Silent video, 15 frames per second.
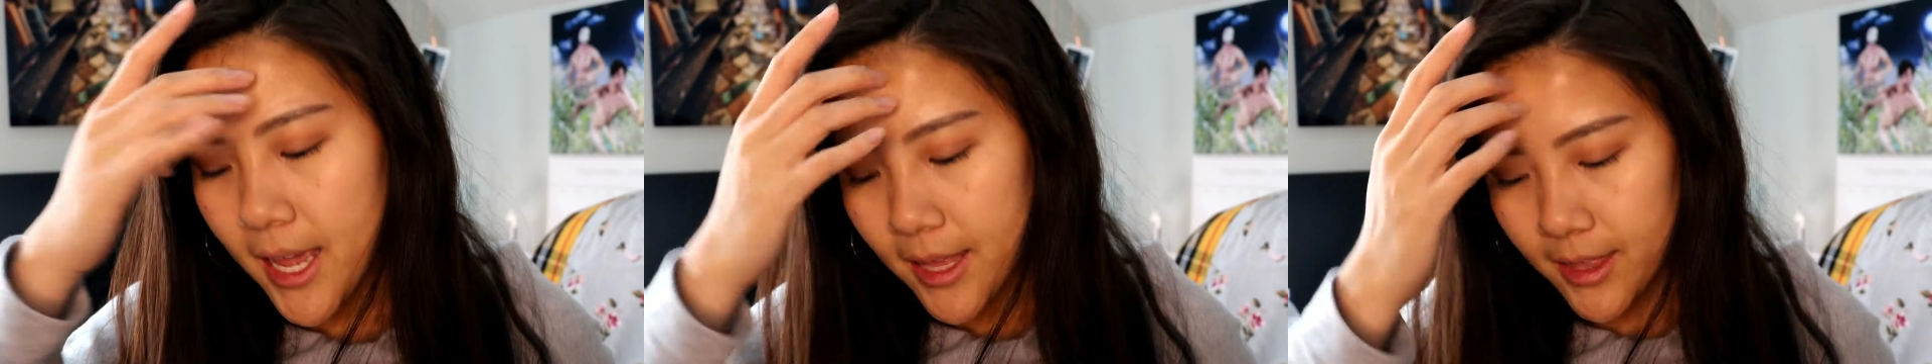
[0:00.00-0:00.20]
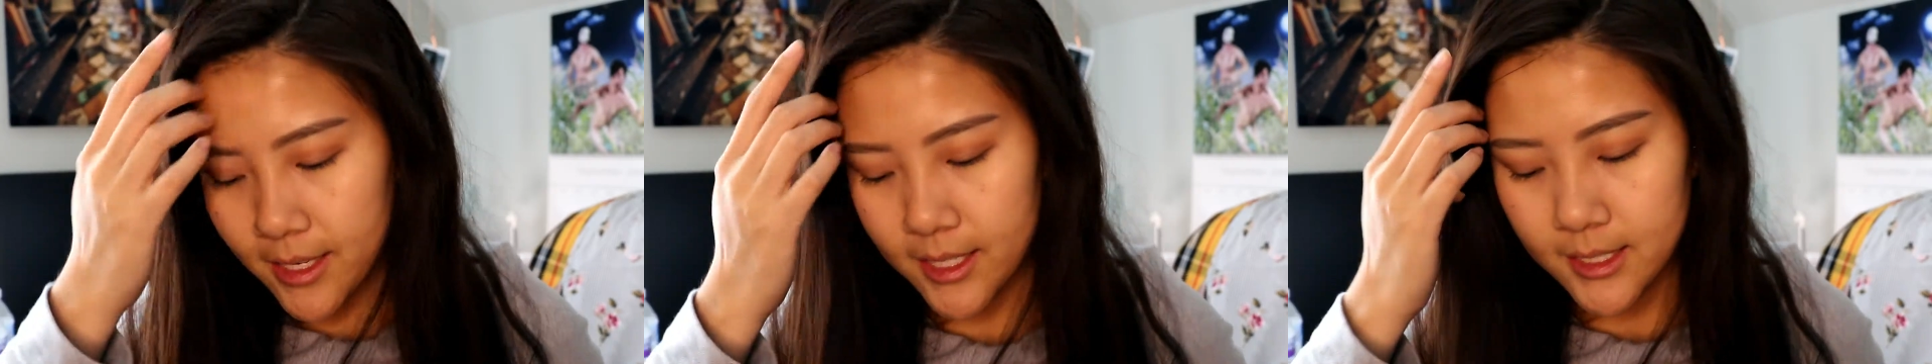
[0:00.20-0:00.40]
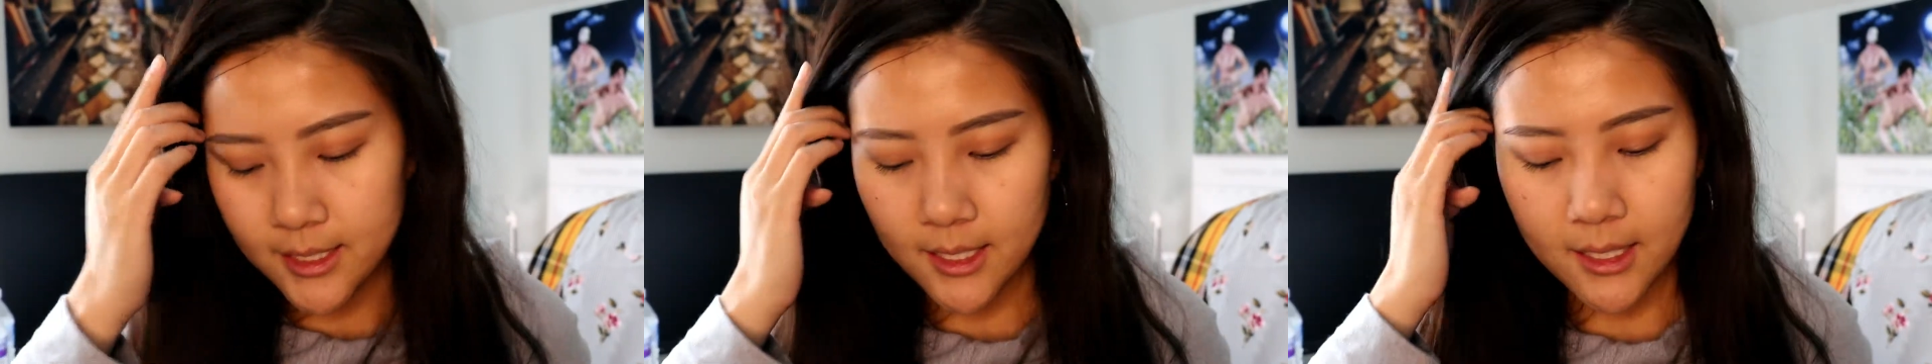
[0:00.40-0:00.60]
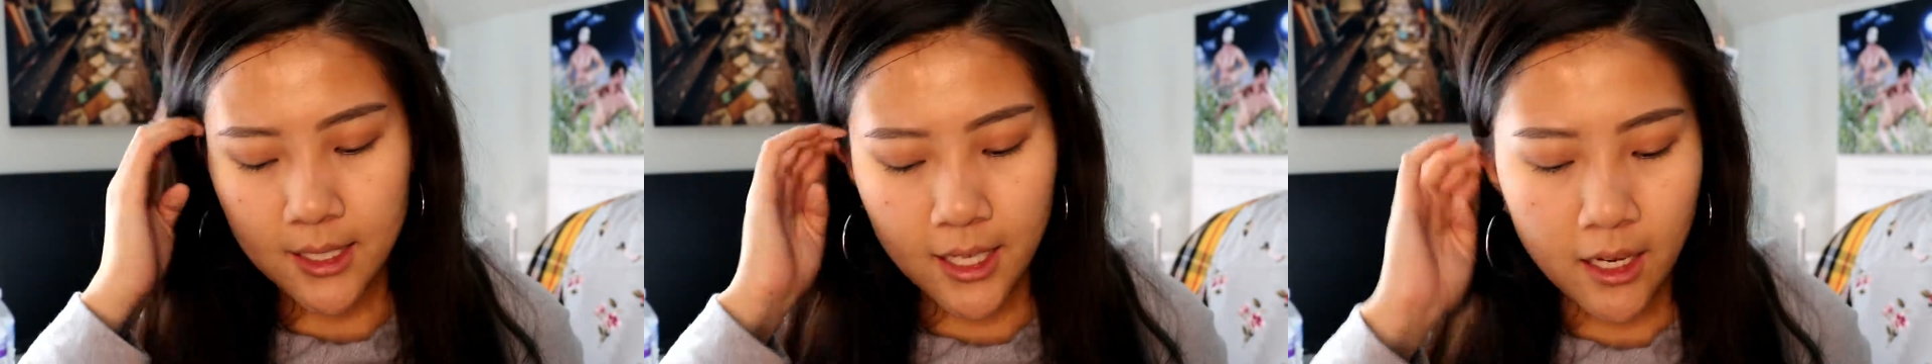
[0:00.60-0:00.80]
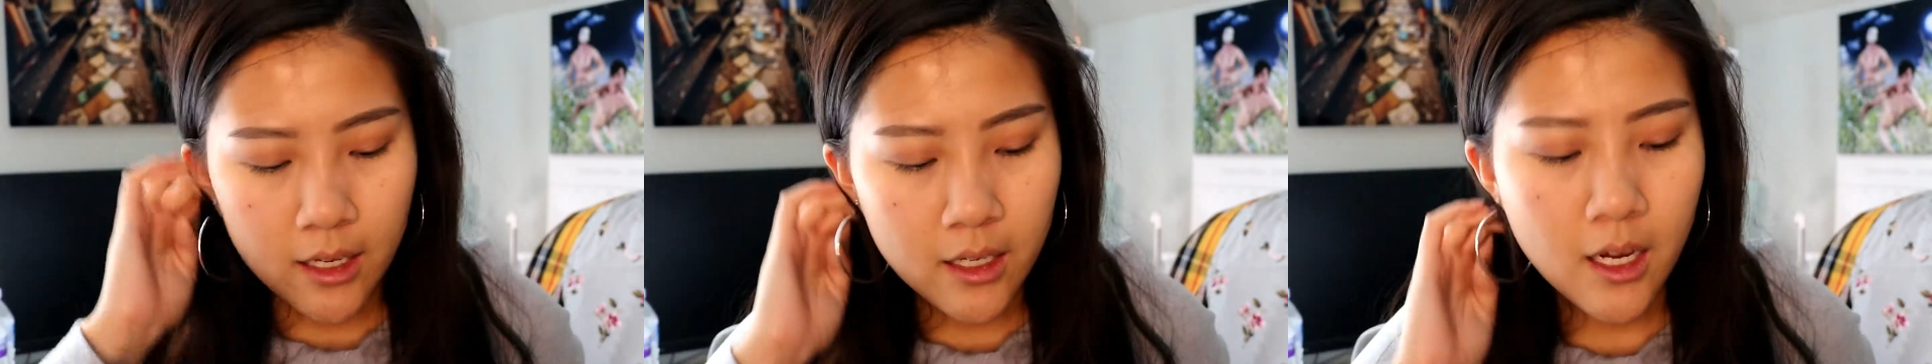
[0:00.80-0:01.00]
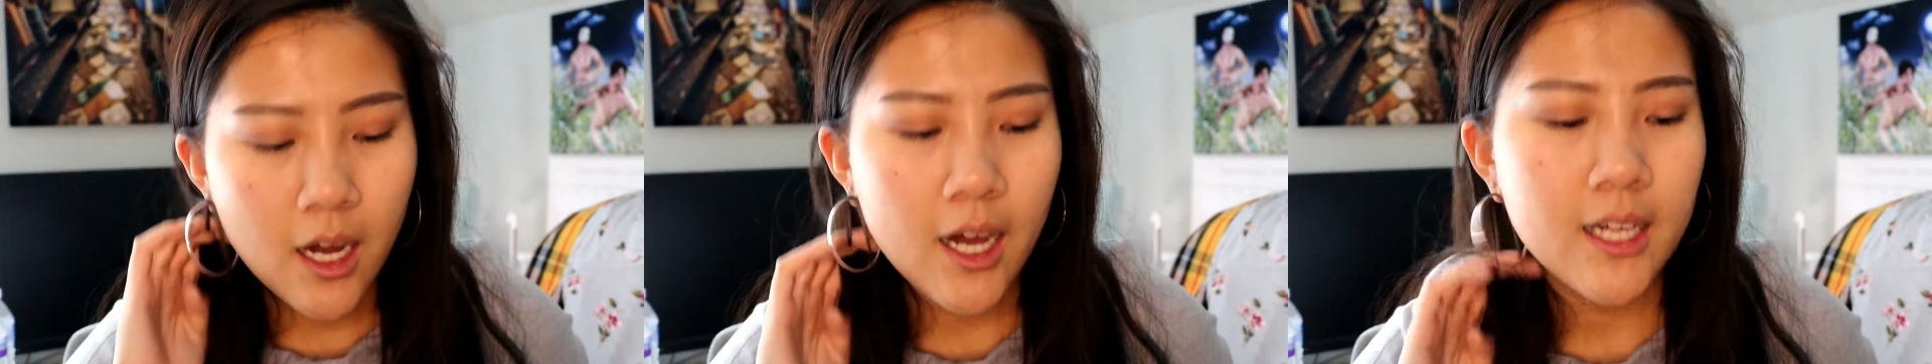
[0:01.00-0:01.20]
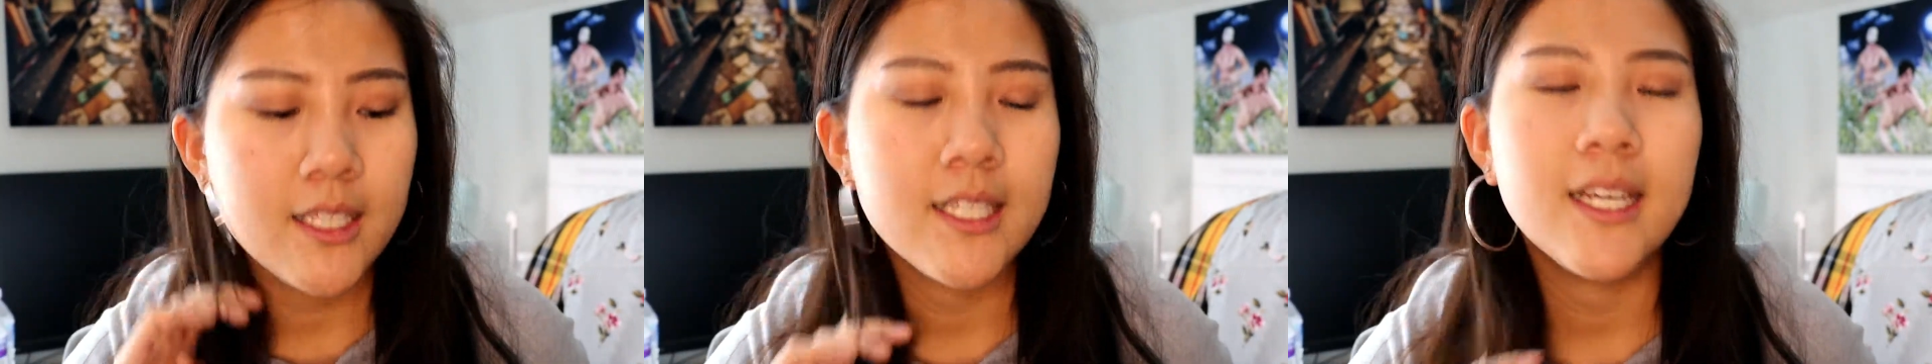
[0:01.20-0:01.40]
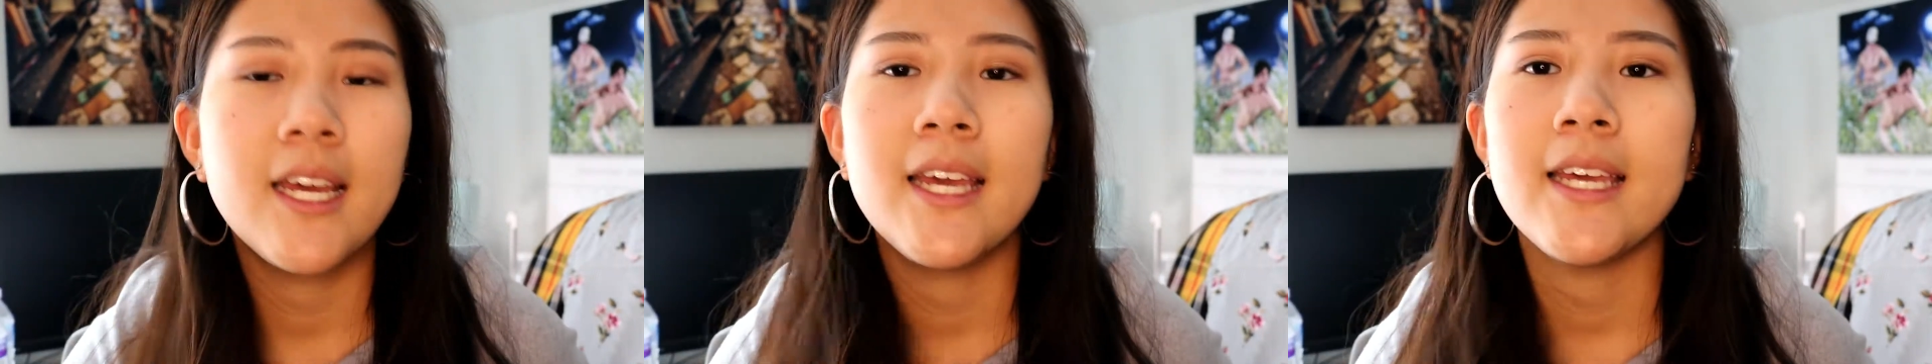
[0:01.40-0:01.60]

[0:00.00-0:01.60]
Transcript: The next thing that I got